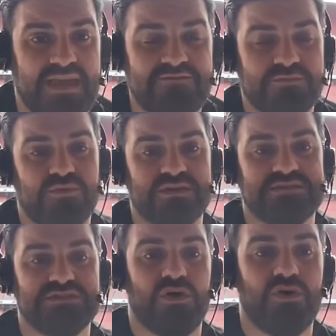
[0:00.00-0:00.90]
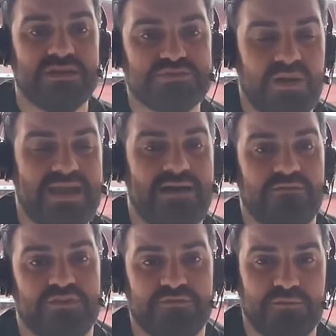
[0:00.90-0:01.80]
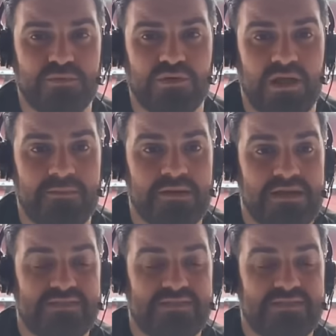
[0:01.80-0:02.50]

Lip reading: David Moyes is on his way out of the football club.